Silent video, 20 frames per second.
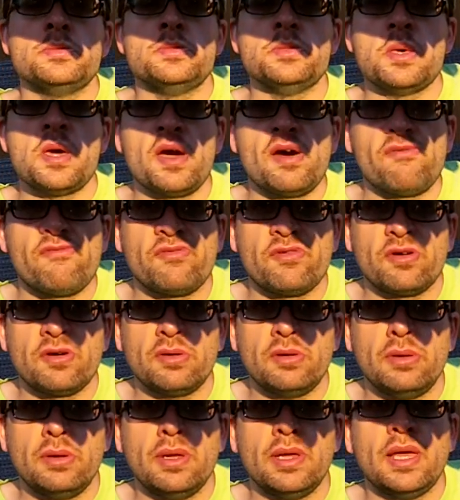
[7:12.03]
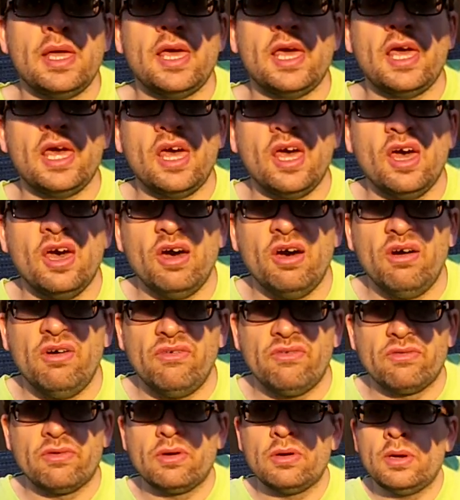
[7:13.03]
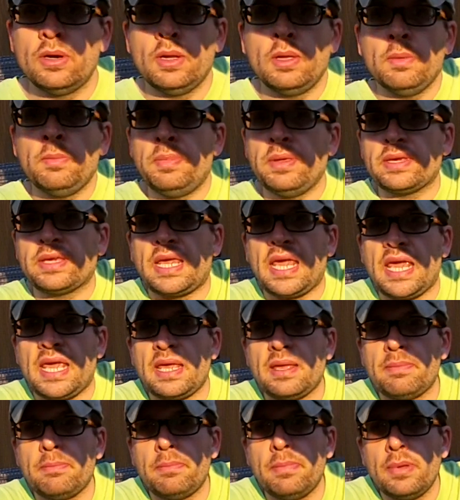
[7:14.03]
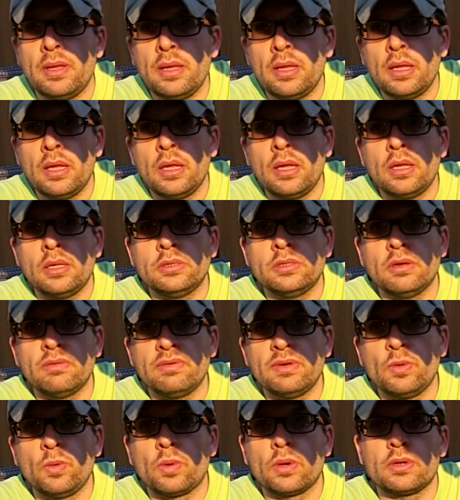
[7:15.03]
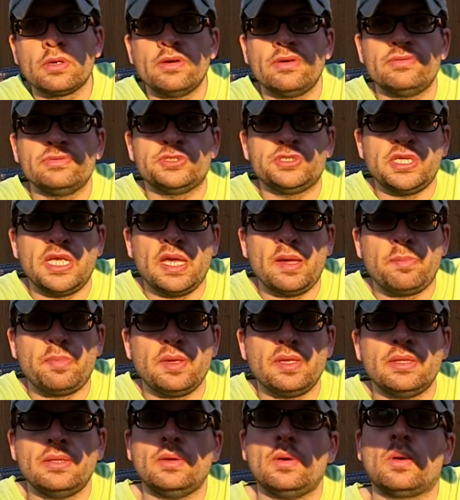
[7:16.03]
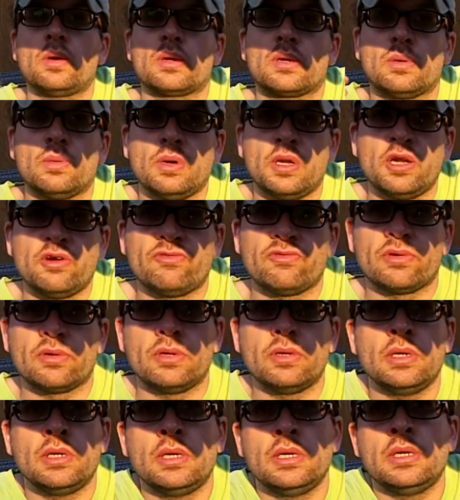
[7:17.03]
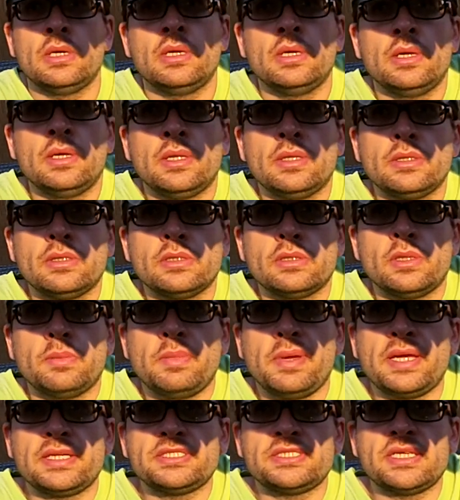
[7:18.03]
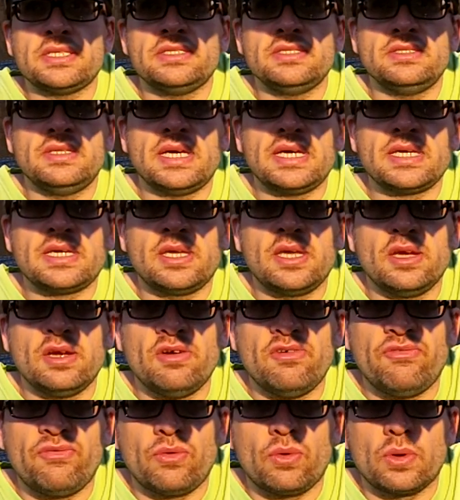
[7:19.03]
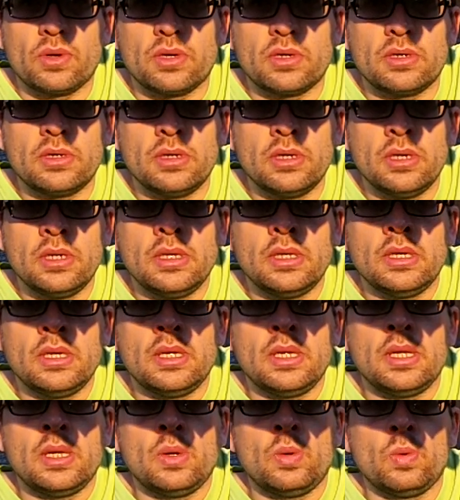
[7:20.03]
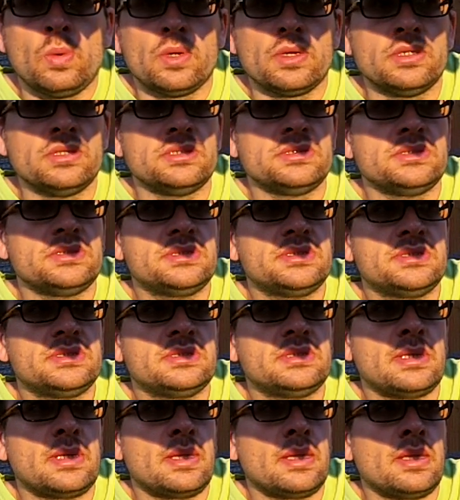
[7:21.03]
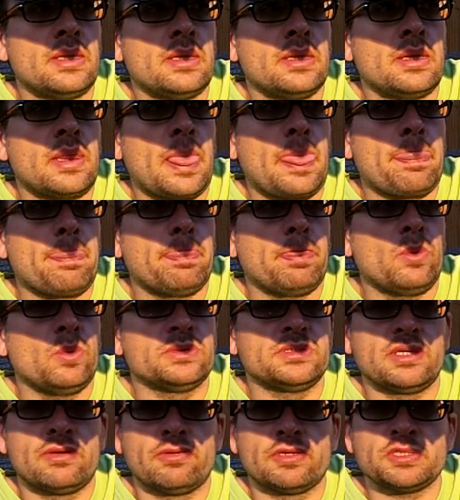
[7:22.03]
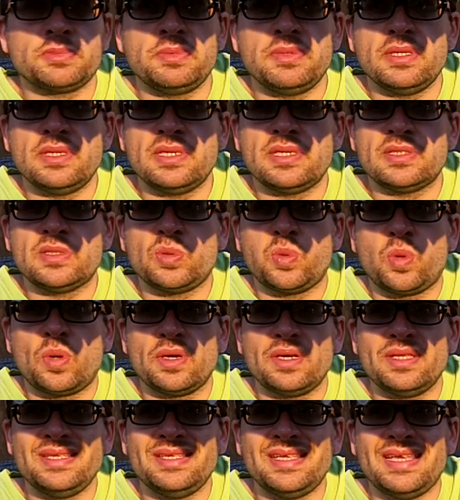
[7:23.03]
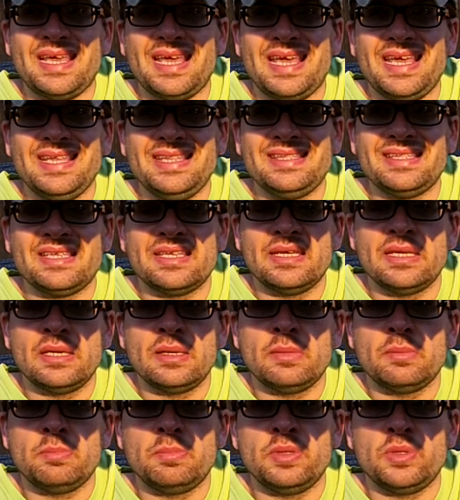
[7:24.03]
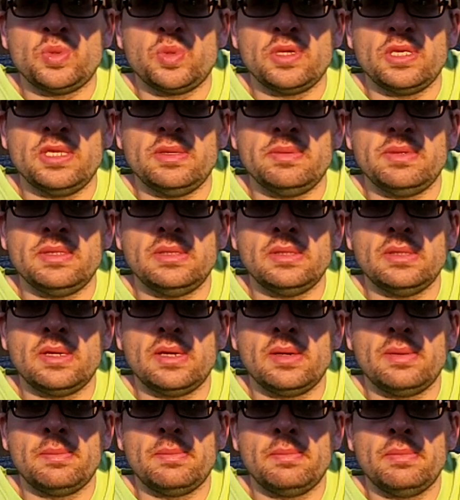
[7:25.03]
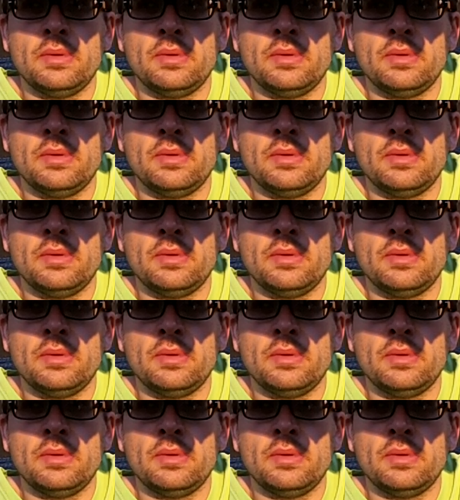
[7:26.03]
never ever became the World Heavyweight Champion or whatever. The match I did not care for was was at WrestleMania 28 between him and um,